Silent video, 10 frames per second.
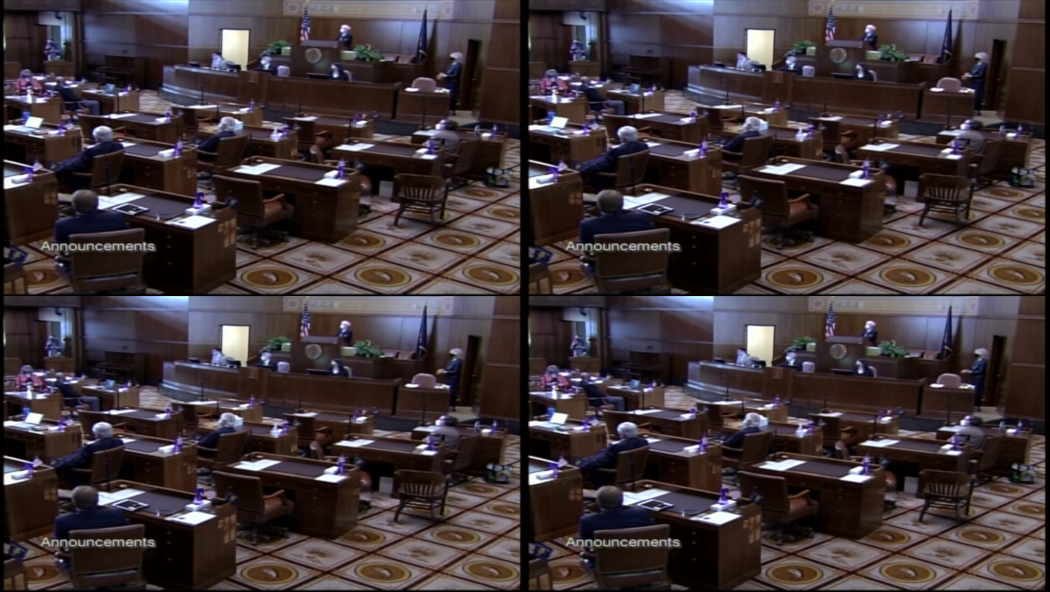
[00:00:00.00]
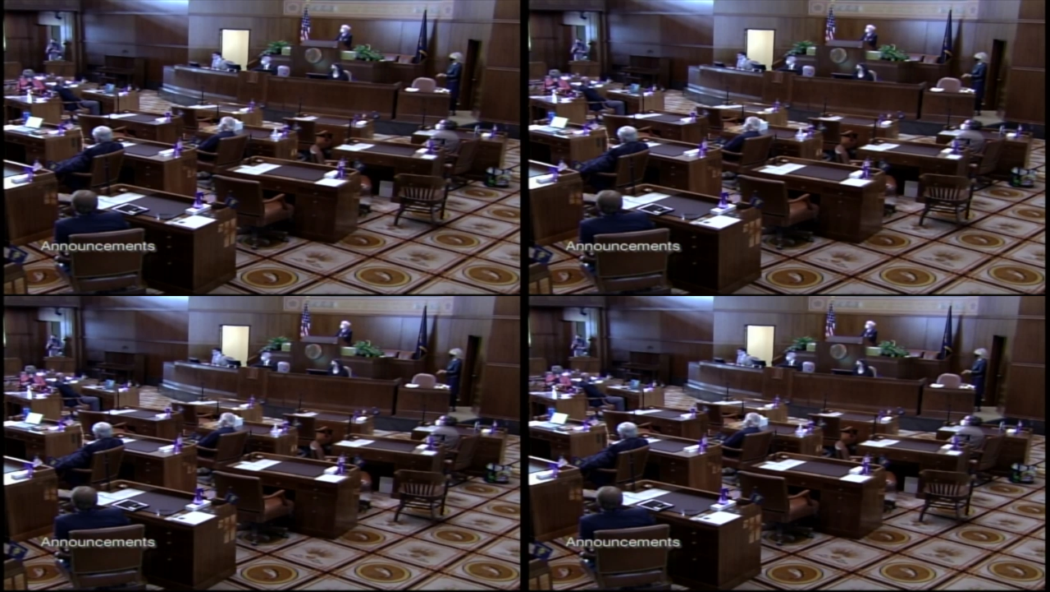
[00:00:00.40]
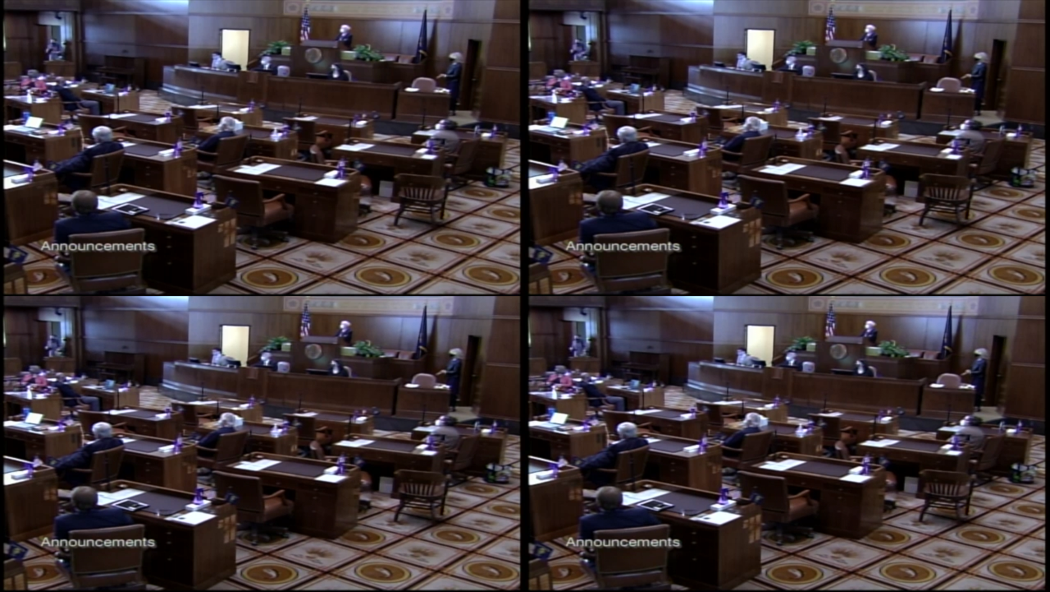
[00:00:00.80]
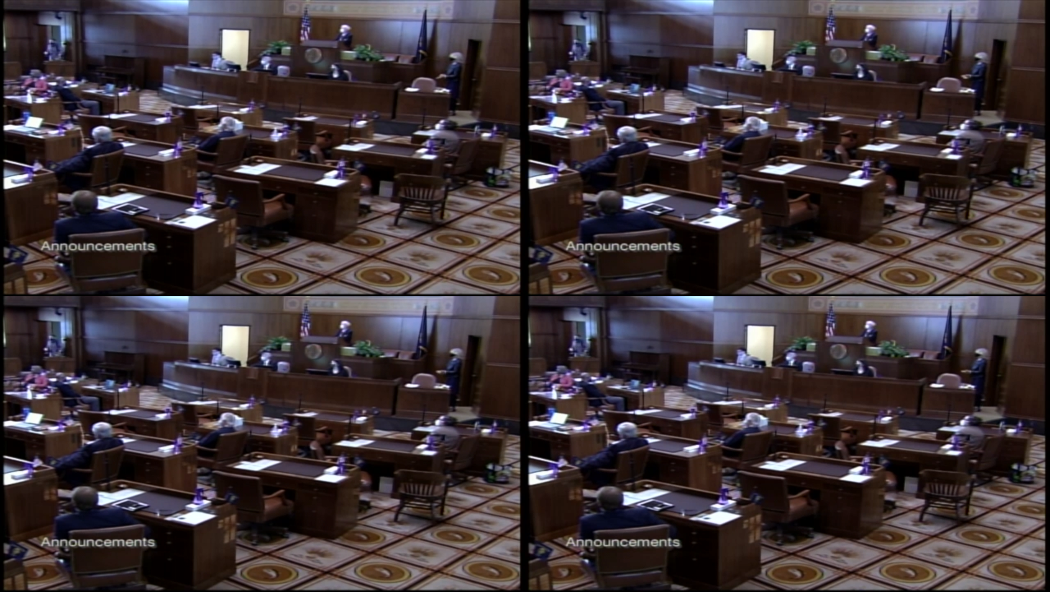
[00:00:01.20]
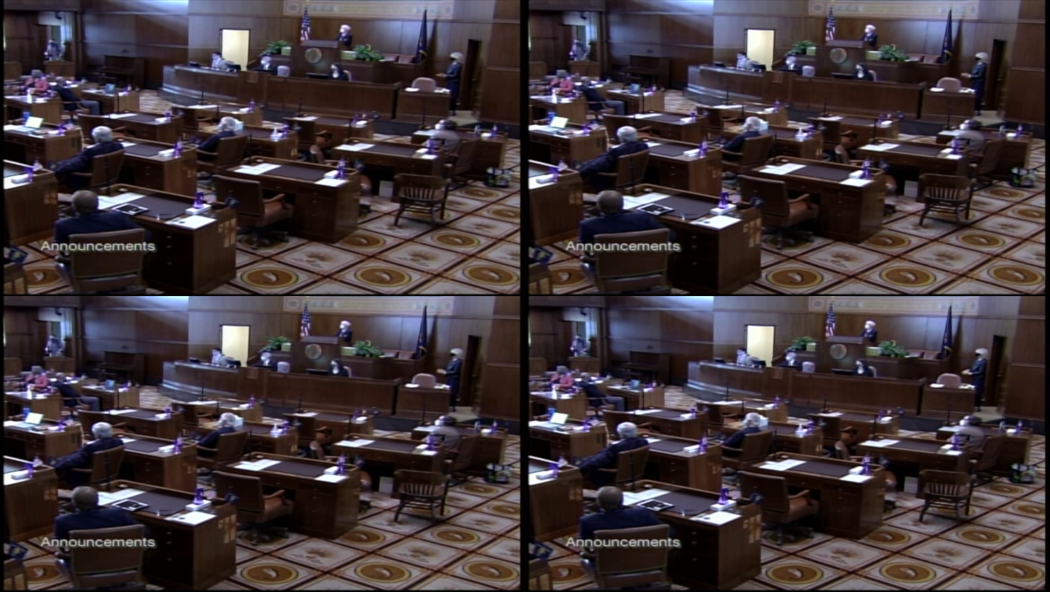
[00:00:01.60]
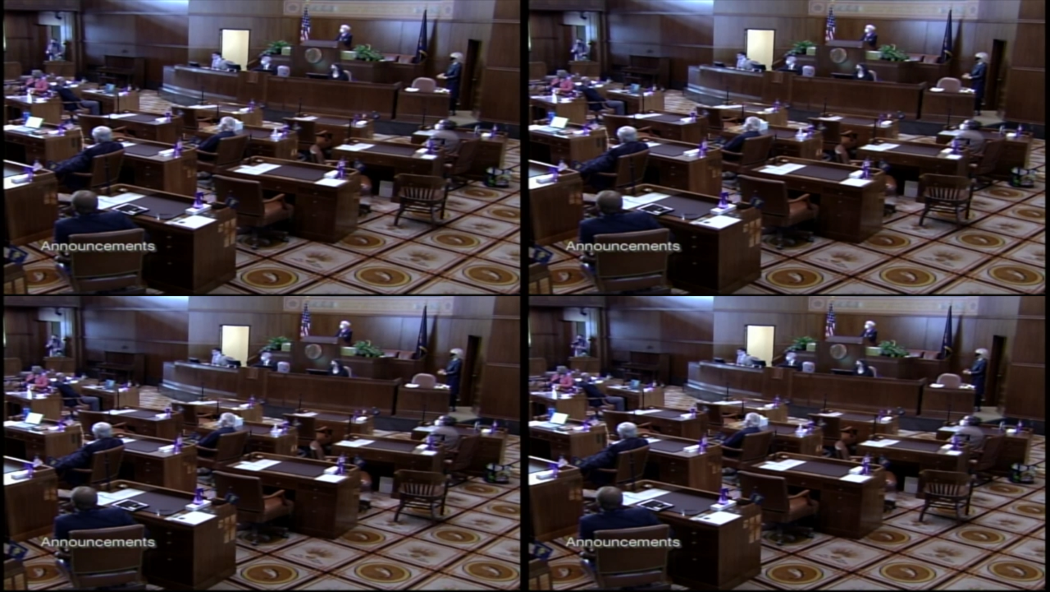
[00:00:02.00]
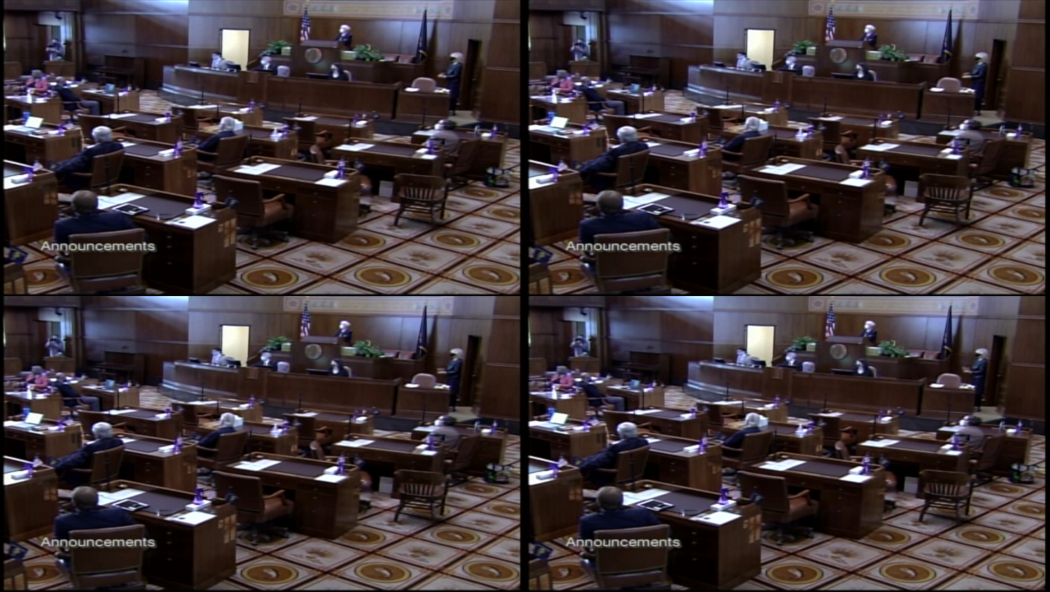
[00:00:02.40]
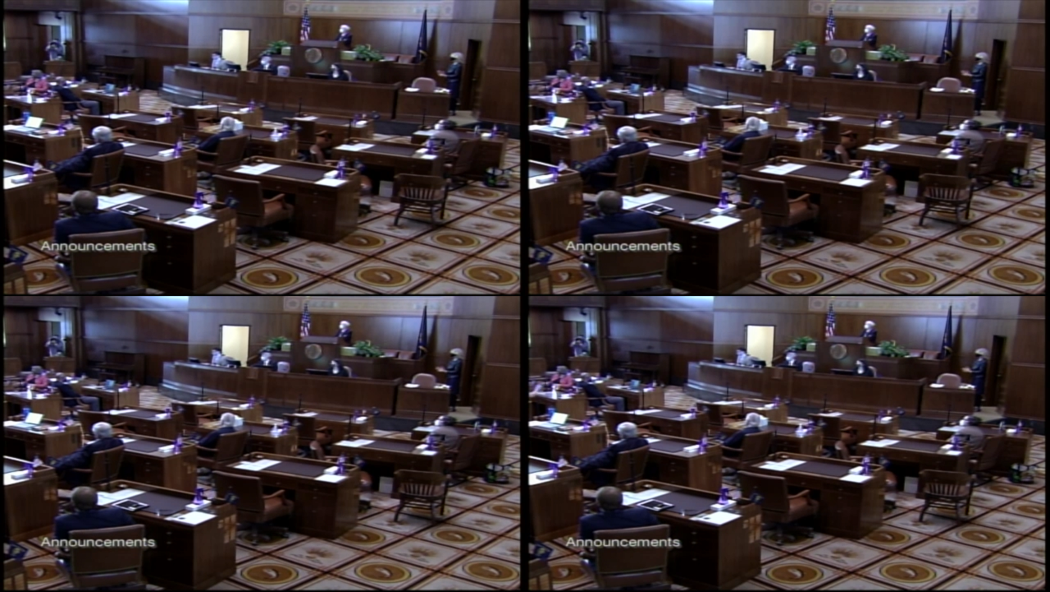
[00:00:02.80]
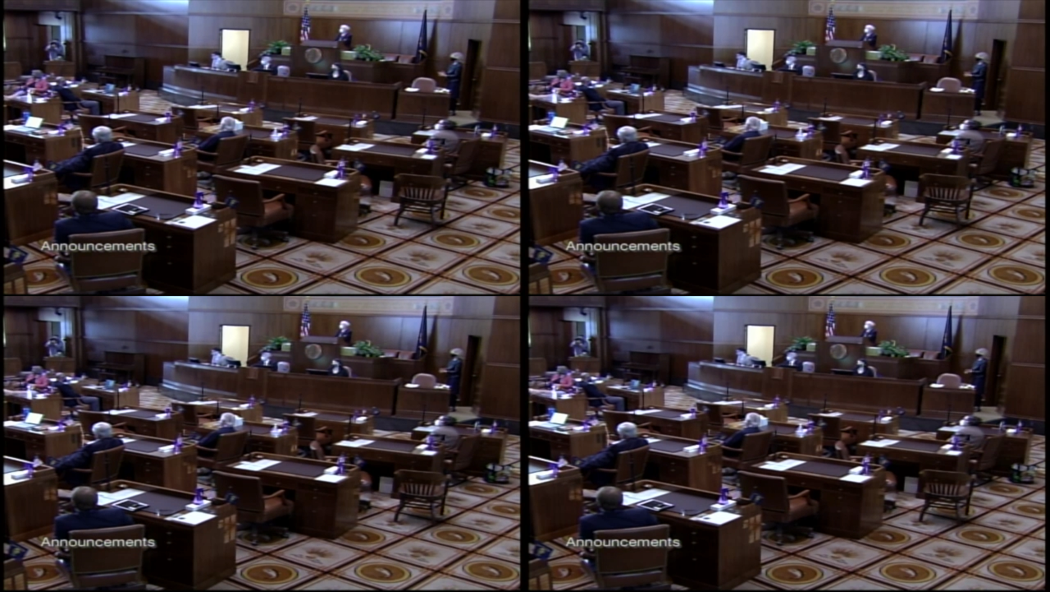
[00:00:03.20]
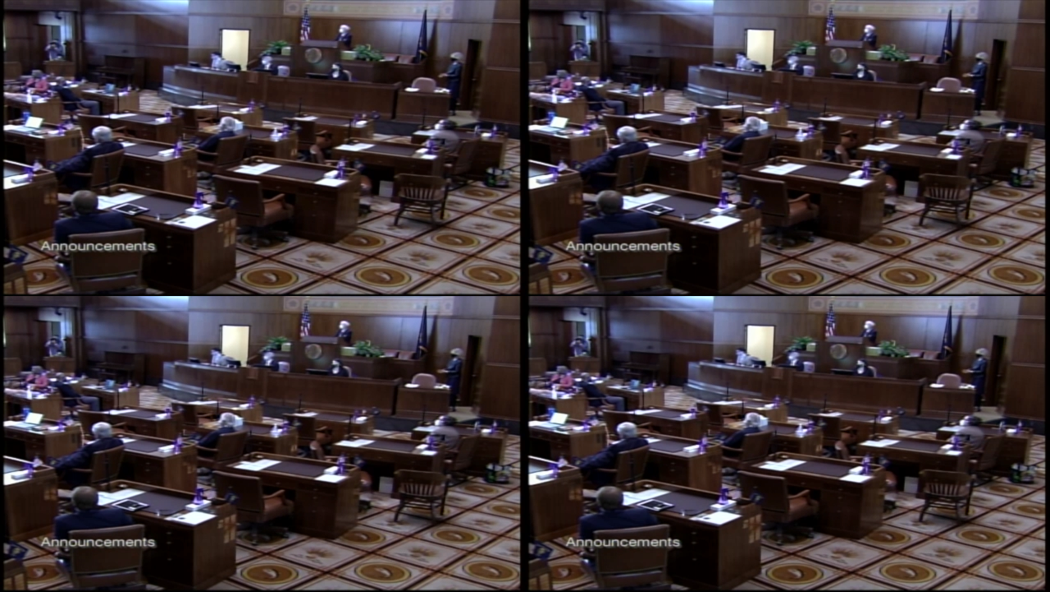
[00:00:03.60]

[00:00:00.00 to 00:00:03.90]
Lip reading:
[unreadable: no face in view]